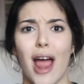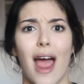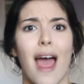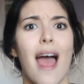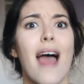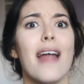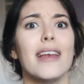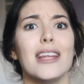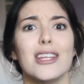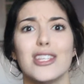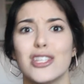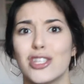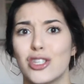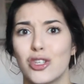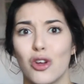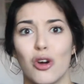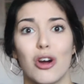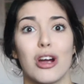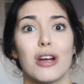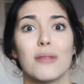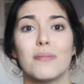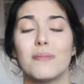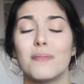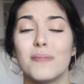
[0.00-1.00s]
at any
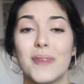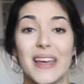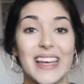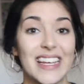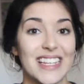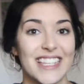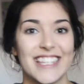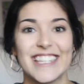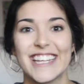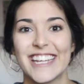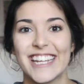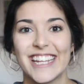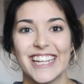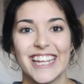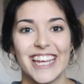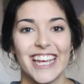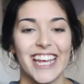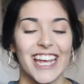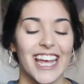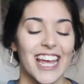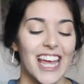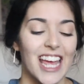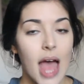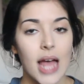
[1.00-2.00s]
store,
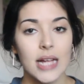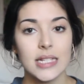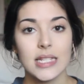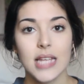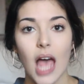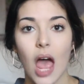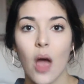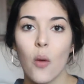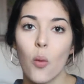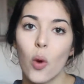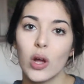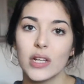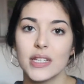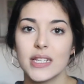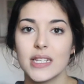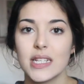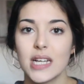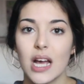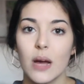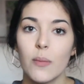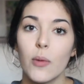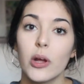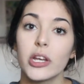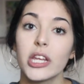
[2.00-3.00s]
basically. And I wanted to
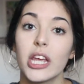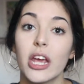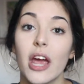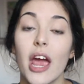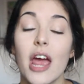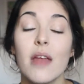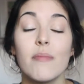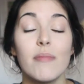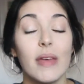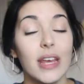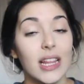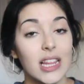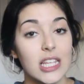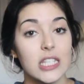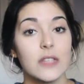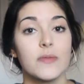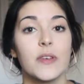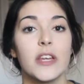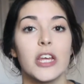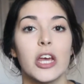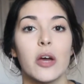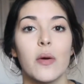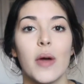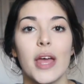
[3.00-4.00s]
come on here and make this
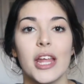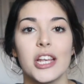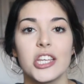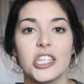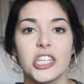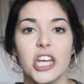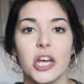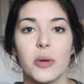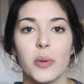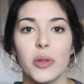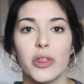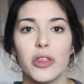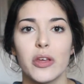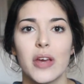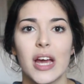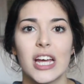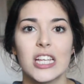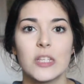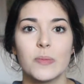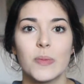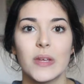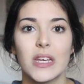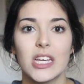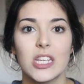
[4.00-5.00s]
video and share it with you
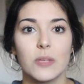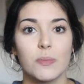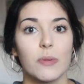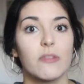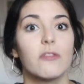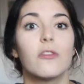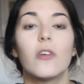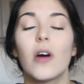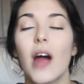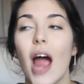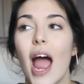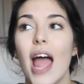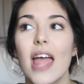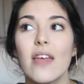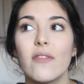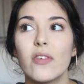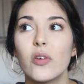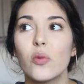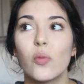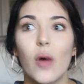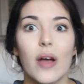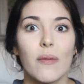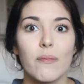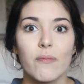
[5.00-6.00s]
guys because before I
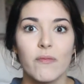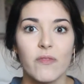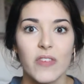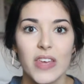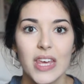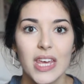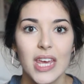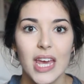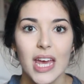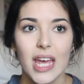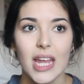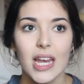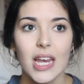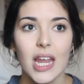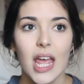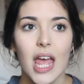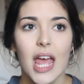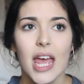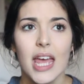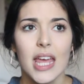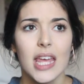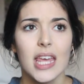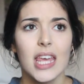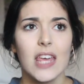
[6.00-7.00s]
even went vegan,
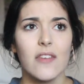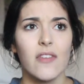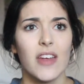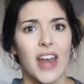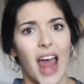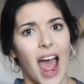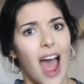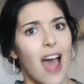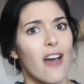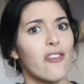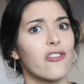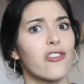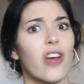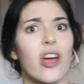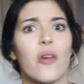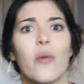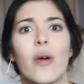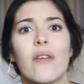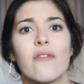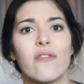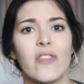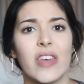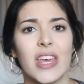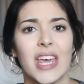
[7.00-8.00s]
even after I
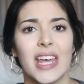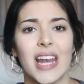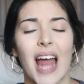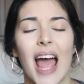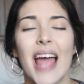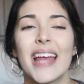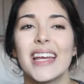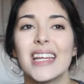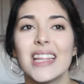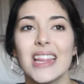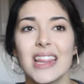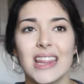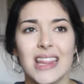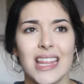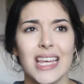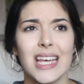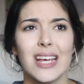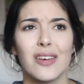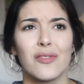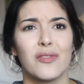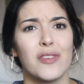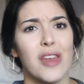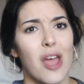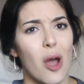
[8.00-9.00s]
went vegan, I didn't
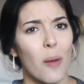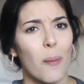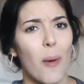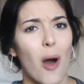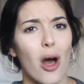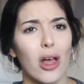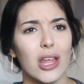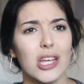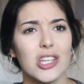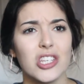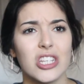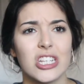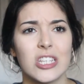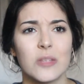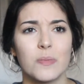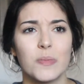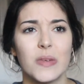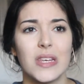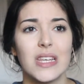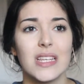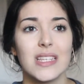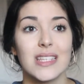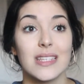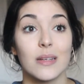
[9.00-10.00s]
think of nail polish as
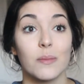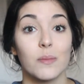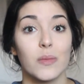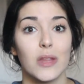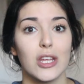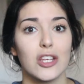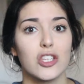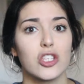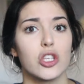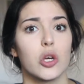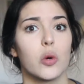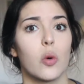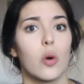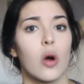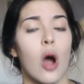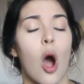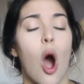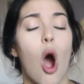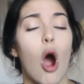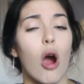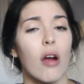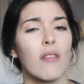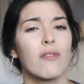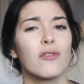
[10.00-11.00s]
being something so
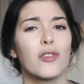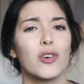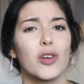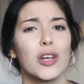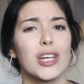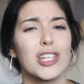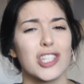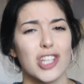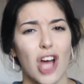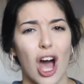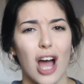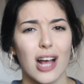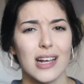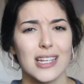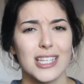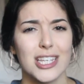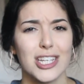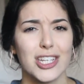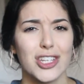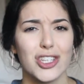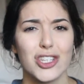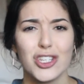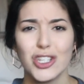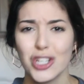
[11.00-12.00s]
harmful and
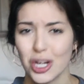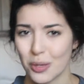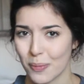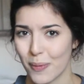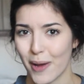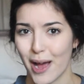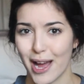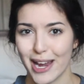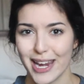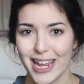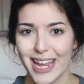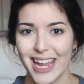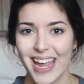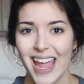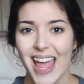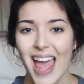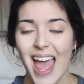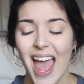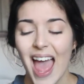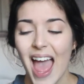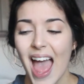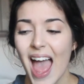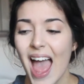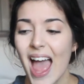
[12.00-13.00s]
toxic to your body.
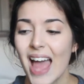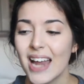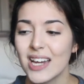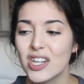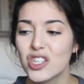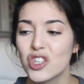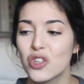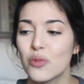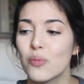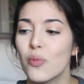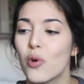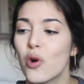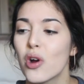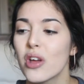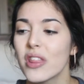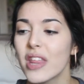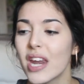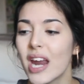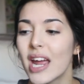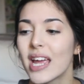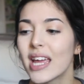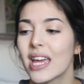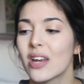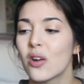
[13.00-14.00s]
And the more
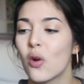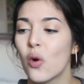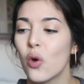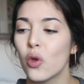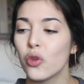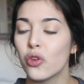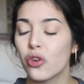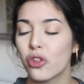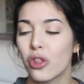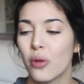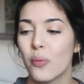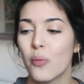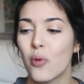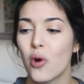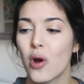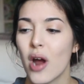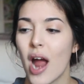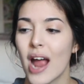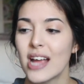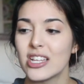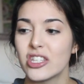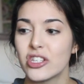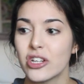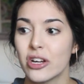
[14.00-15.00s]
that I get older, the more
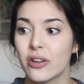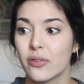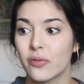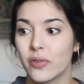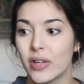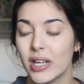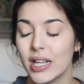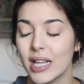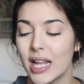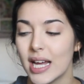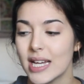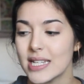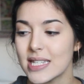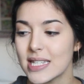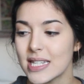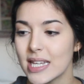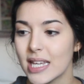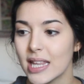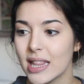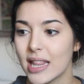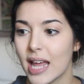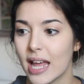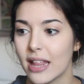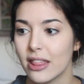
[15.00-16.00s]
I start
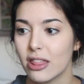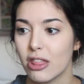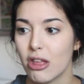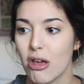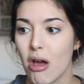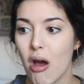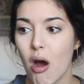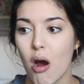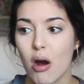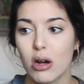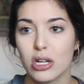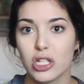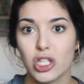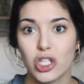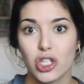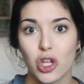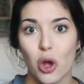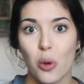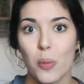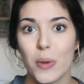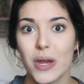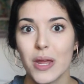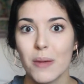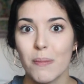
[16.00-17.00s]
realizing that there are
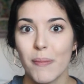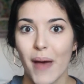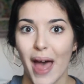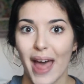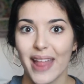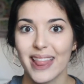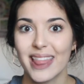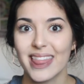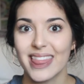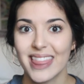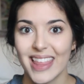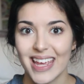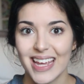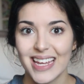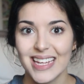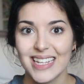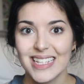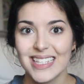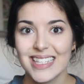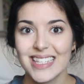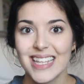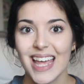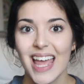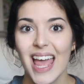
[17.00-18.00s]
so many bad
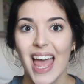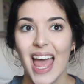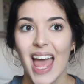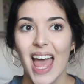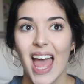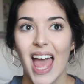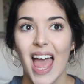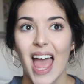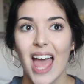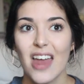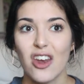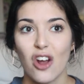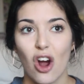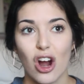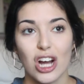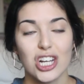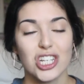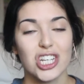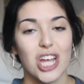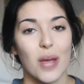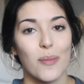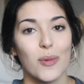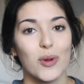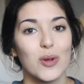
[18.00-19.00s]
things and
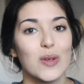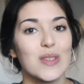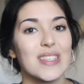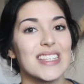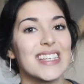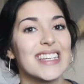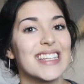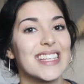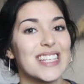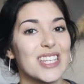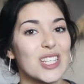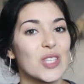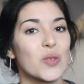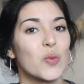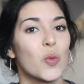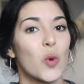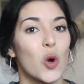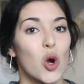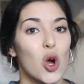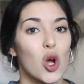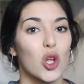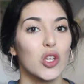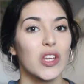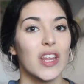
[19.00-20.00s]
harsh chemicals in this
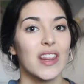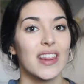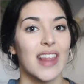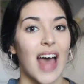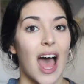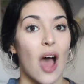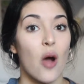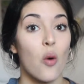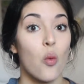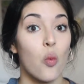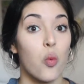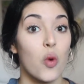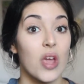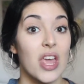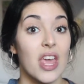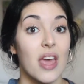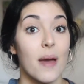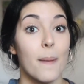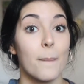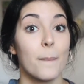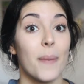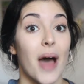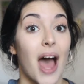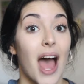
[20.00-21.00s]
world that
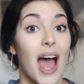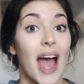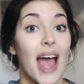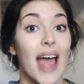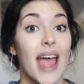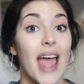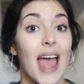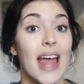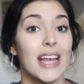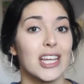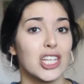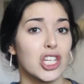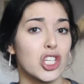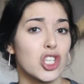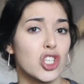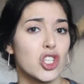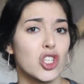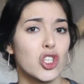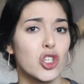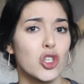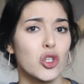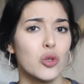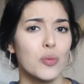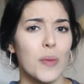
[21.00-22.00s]
we buy and
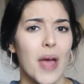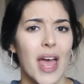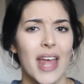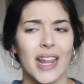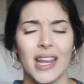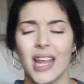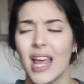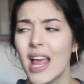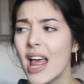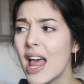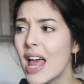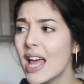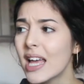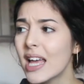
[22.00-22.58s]
consume and